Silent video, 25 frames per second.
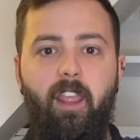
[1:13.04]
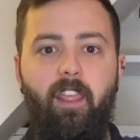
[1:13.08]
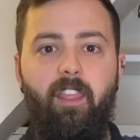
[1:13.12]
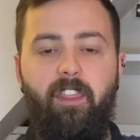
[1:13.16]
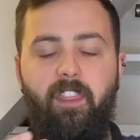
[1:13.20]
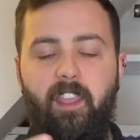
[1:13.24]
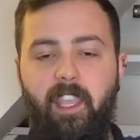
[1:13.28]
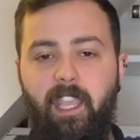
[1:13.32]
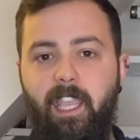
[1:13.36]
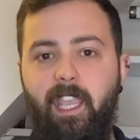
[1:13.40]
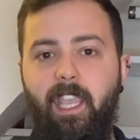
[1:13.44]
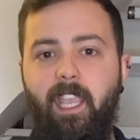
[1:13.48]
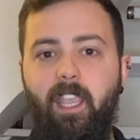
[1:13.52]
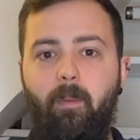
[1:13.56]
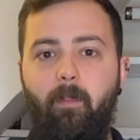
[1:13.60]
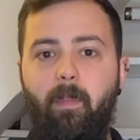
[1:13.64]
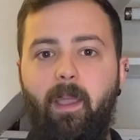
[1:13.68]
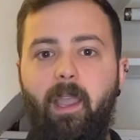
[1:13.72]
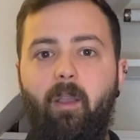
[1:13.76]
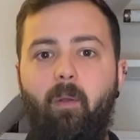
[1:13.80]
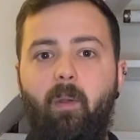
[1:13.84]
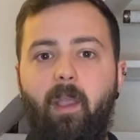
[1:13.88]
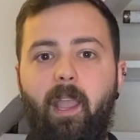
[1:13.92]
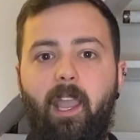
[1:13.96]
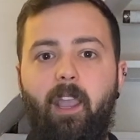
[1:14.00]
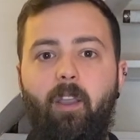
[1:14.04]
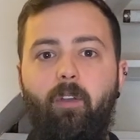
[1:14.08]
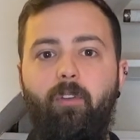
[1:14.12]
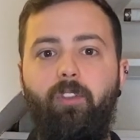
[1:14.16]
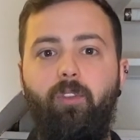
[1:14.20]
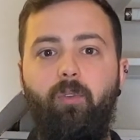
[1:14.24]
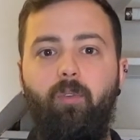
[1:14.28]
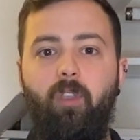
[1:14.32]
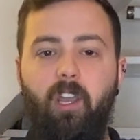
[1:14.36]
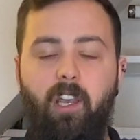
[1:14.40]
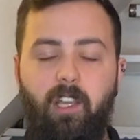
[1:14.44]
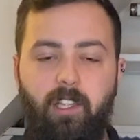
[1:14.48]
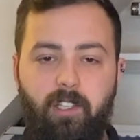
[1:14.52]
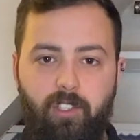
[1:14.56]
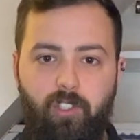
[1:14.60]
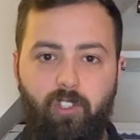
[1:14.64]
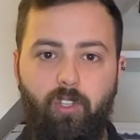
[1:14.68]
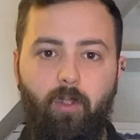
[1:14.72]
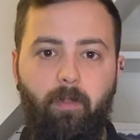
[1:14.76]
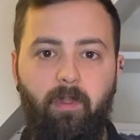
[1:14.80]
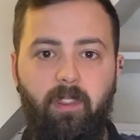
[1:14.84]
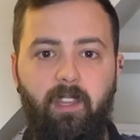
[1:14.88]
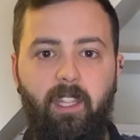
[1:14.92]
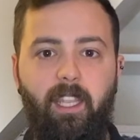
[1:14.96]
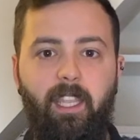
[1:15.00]
thinking about how you can't
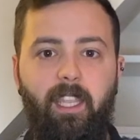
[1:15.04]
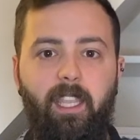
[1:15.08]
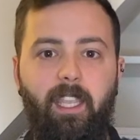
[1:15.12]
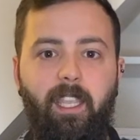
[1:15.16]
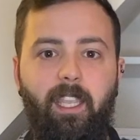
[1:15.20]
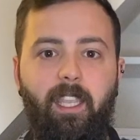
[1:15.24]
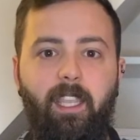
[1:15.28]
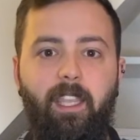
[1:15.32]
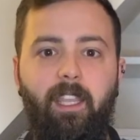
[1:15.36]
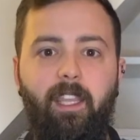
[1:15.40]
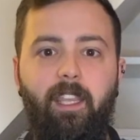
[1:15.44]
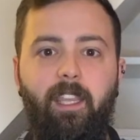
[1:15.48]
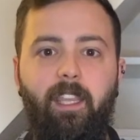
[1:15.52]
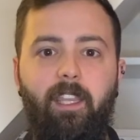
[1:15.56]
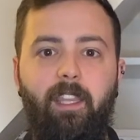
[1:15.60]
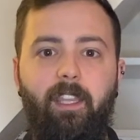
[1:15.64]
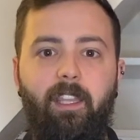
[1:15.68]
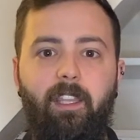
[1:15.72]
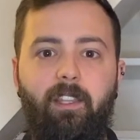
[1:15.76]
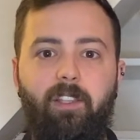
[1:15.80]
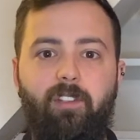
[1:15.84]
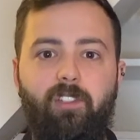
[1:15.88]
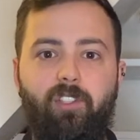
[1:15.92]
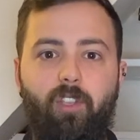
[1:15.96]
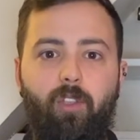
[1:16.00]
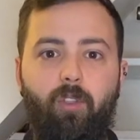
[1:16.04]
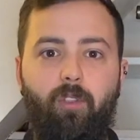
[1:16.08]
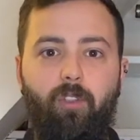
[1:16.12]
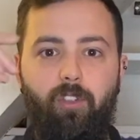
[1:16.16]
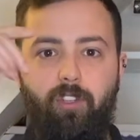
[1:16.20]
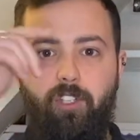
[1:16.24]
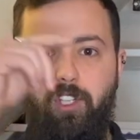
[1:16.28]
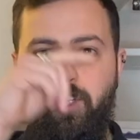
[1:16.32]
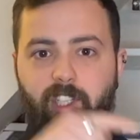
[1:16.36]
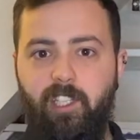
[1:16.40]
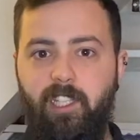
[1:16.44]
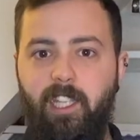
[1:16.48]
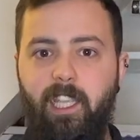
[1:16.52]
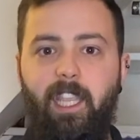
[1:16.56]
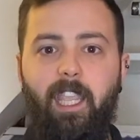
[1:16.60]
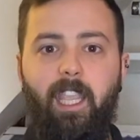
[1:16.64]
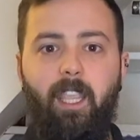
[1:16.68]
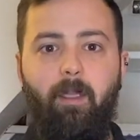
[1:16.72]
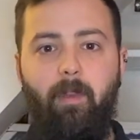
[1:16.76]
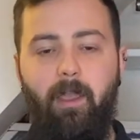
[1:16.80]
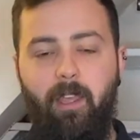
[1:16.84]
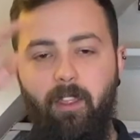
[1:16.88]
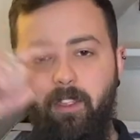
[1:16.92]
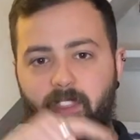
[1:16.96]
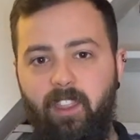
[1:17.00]
stop thinking, so you're just thinking
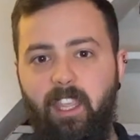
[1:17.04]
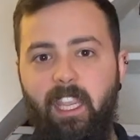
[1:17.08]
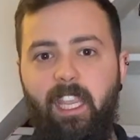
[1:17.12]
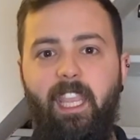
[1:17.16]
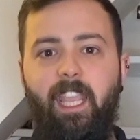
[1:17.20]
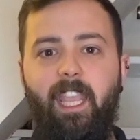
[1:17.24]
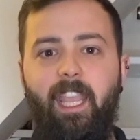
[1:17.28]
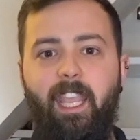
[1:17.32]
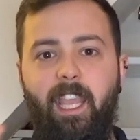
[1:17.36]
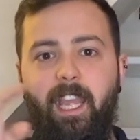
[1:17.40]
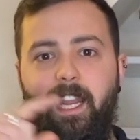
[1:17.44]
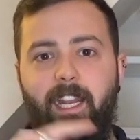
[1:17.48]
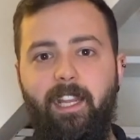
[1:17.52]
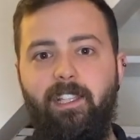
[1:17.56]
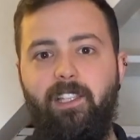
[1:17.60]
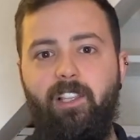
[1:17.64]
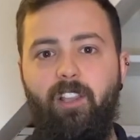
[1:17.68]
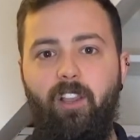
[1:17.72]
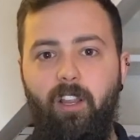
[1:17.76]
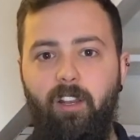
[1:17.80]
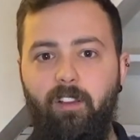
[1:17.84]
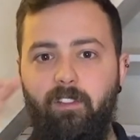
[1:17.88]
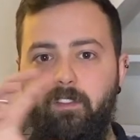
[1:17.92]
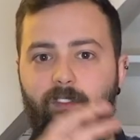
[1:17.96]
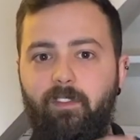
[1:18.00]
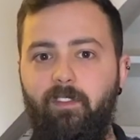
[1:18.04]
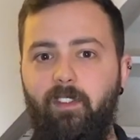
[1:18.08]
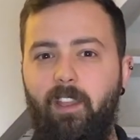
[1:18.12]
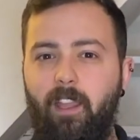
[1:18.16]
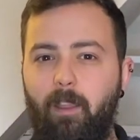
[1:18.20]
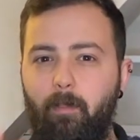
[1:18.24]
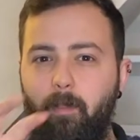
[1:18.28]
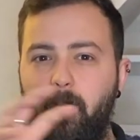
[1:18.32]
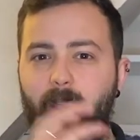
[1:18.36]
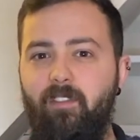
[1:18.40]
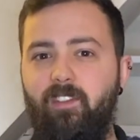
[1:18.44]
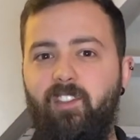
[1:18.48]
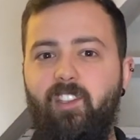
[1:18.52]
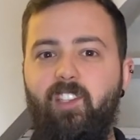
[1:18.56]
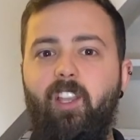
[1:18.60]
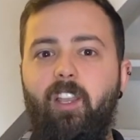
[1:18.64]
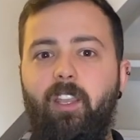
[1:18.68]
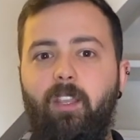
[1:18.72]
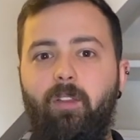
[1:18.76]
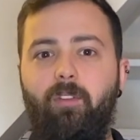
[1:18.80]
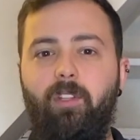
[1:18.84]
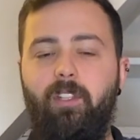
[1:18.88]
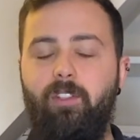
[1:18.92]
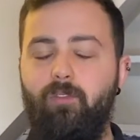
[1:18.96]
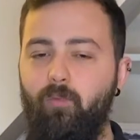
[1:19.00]
about thinking, and it's kind of a bit of a
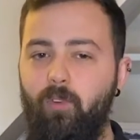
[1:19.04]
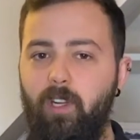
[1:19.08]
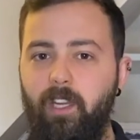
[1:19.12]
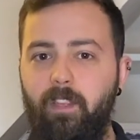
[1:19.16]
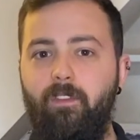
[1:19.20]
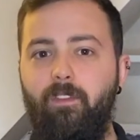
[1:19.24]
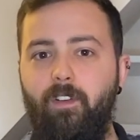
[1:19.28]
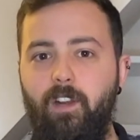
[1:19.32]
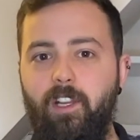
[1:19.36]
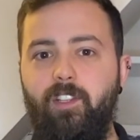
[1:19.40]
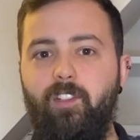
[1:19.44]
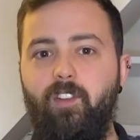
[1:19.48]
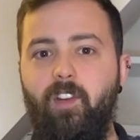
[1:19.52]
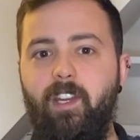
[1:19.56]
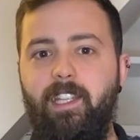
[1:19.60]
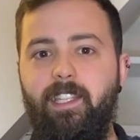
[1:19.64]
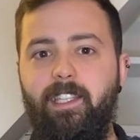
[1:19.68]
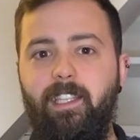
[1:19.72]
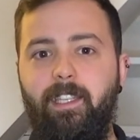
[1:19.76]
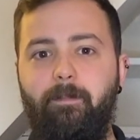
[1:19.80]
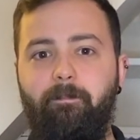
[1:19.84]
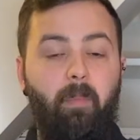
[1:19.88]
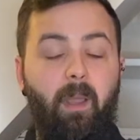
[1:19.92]
cycle that's really frustrating.